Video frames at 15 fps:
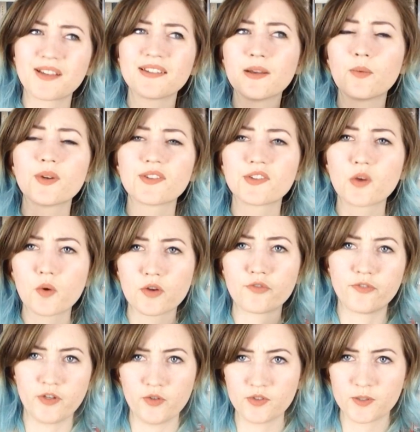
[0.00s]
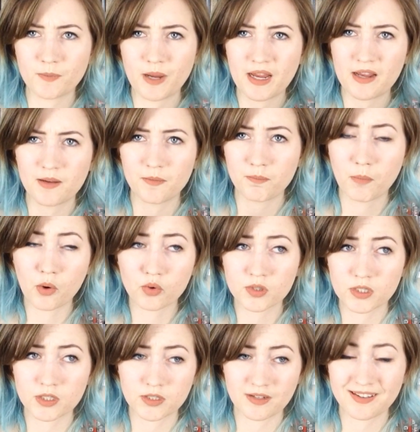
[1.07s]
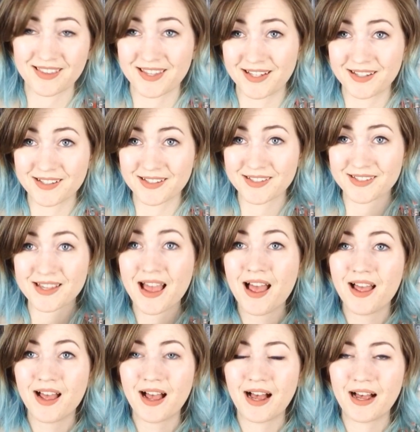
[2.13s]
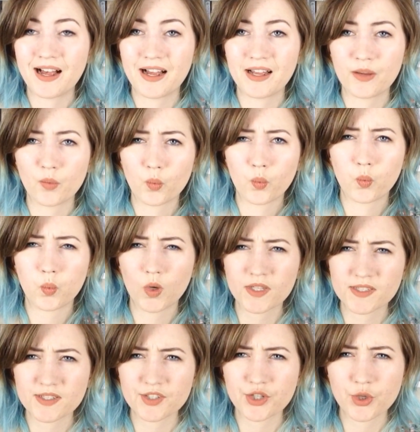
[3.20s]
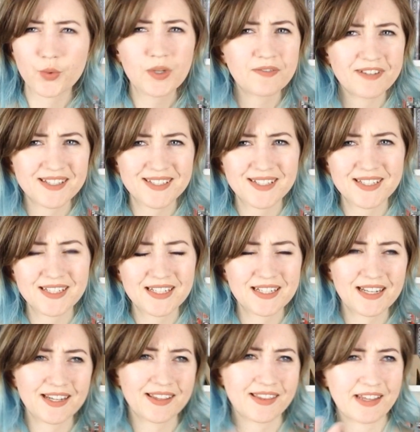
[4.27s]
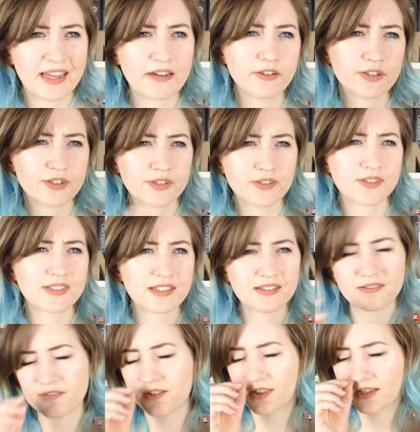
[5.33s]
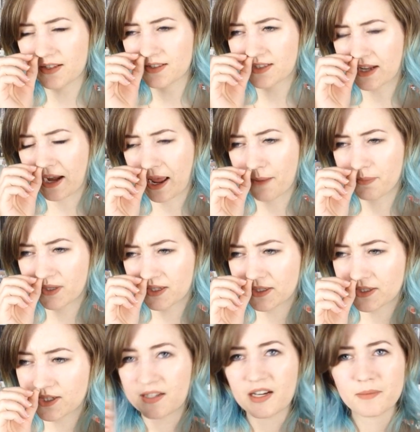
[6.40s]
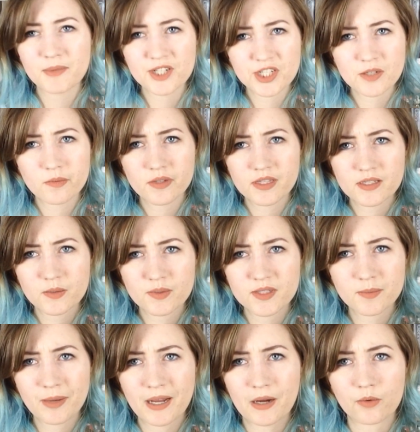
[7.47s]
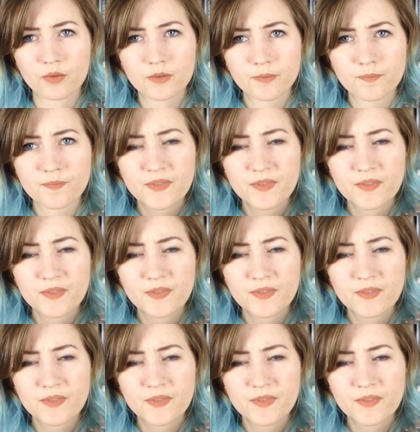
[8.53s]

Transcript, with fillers: Because I was so confused by most things, I wasn't too invested in like the characters and things that happened. Did I mention what this was about?